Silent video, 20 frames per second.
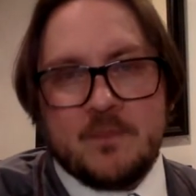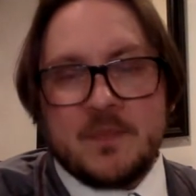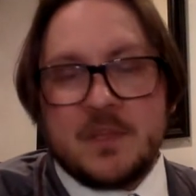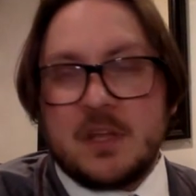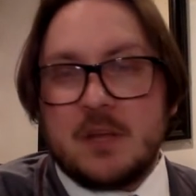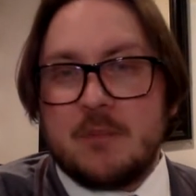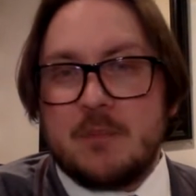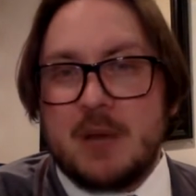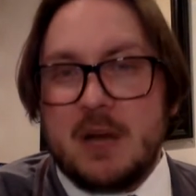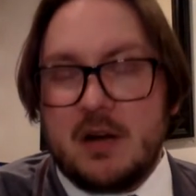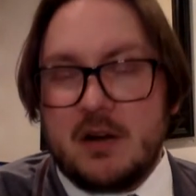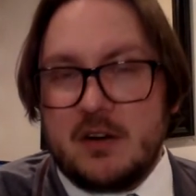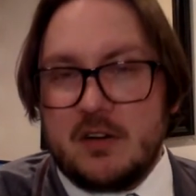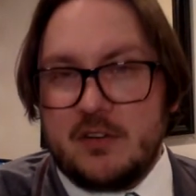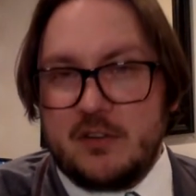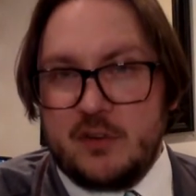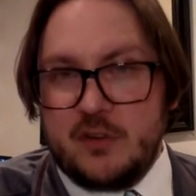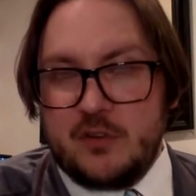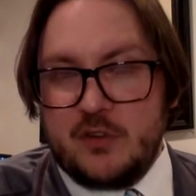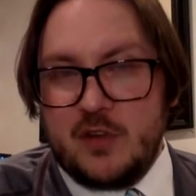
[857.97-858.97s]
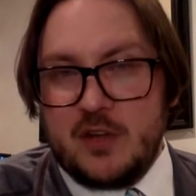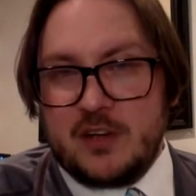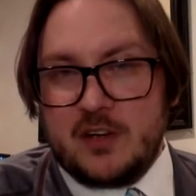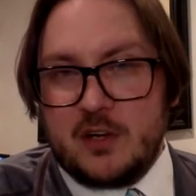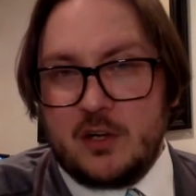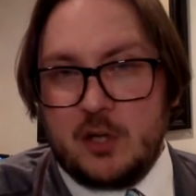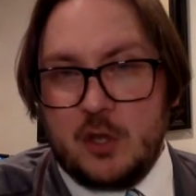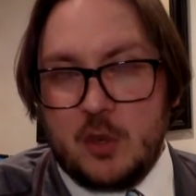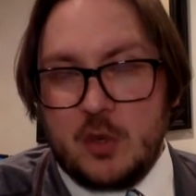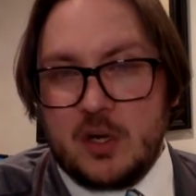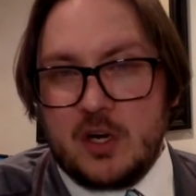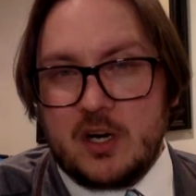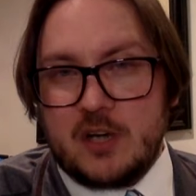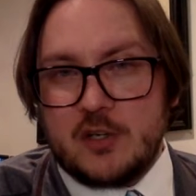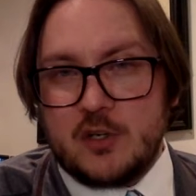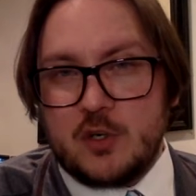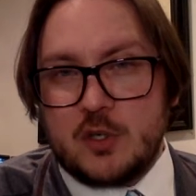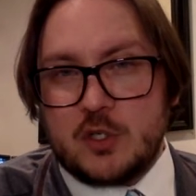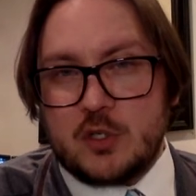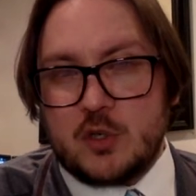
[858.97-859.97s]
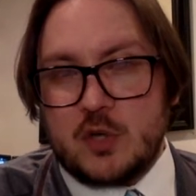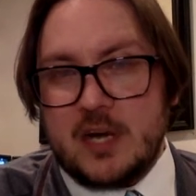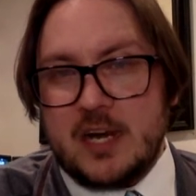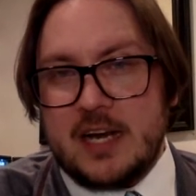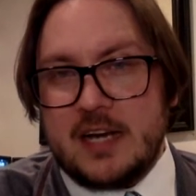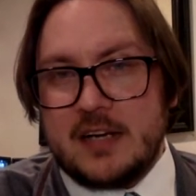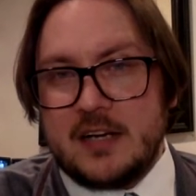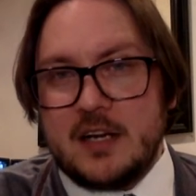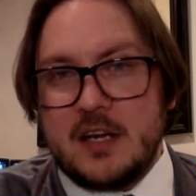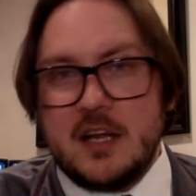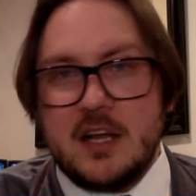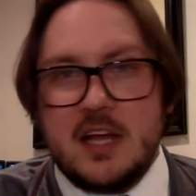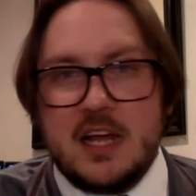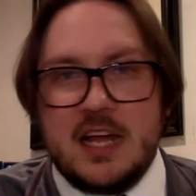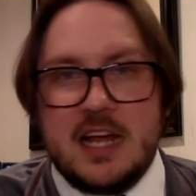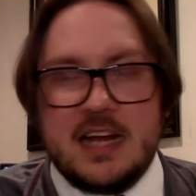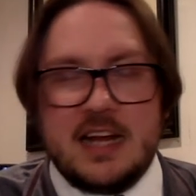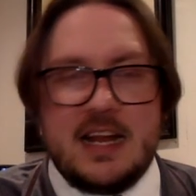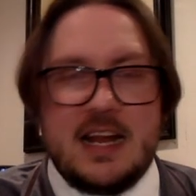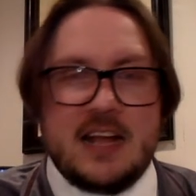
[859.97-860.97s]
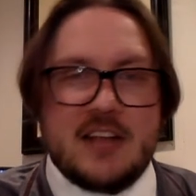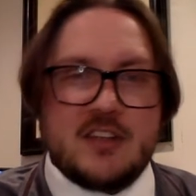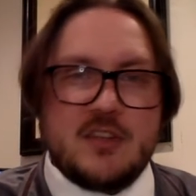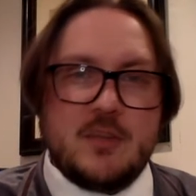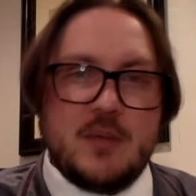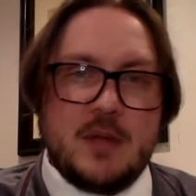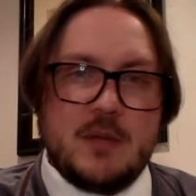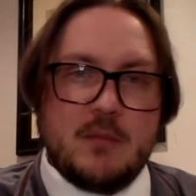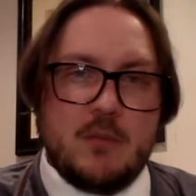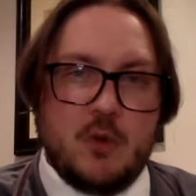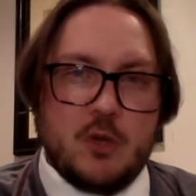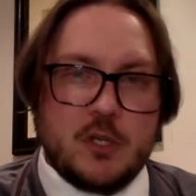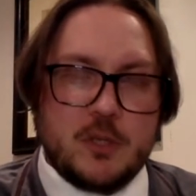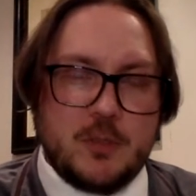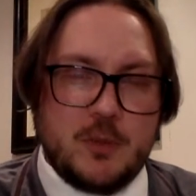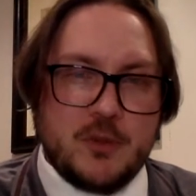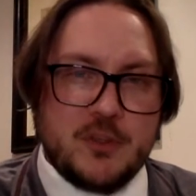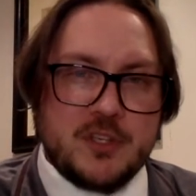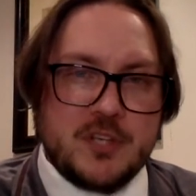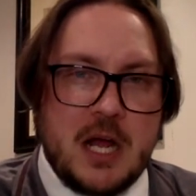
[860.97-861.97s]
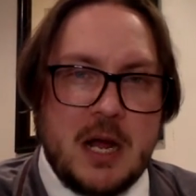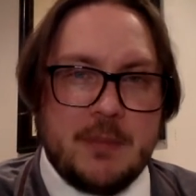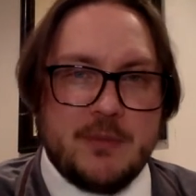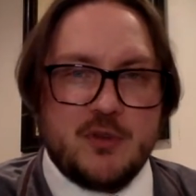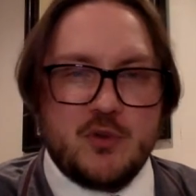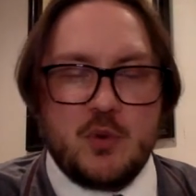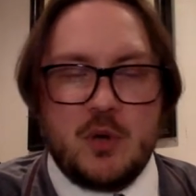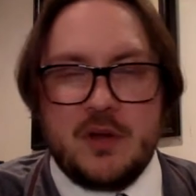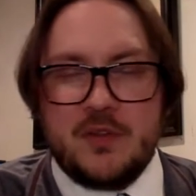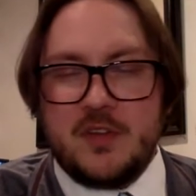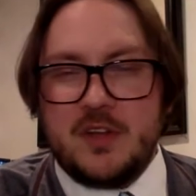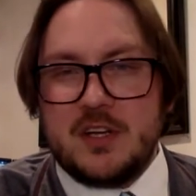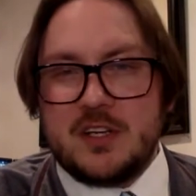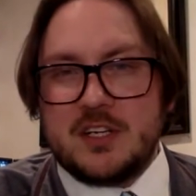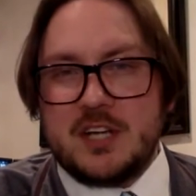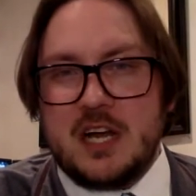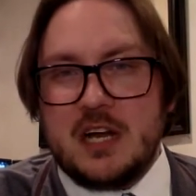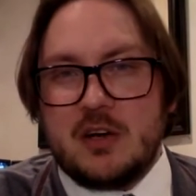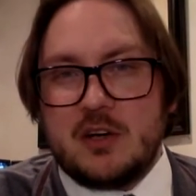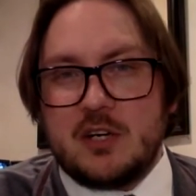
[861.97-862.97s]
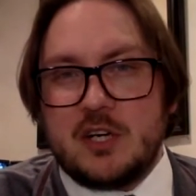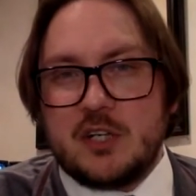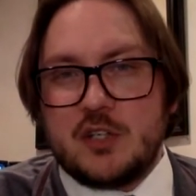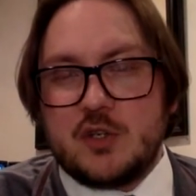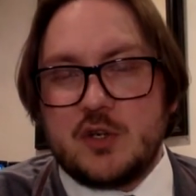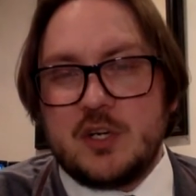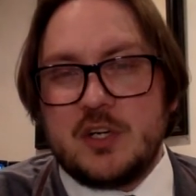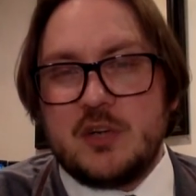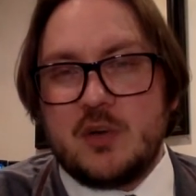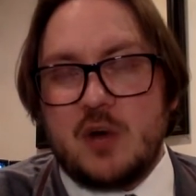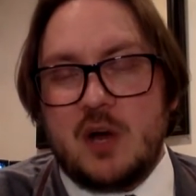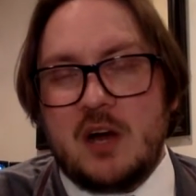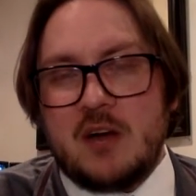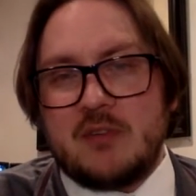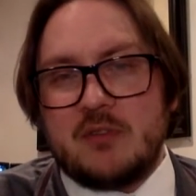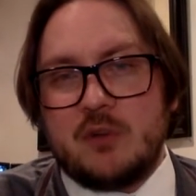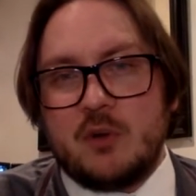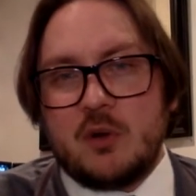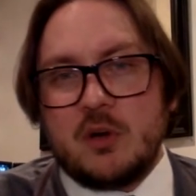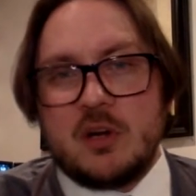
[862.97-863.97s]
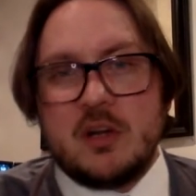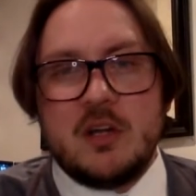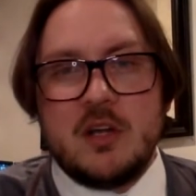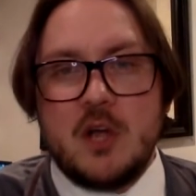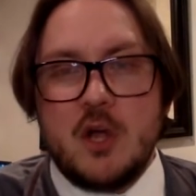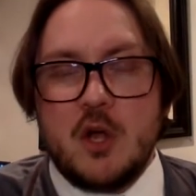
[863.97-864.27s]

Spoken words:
Comparative to if you have to load it onto a train and it has to make multiple stops throughout the entire country to offload it,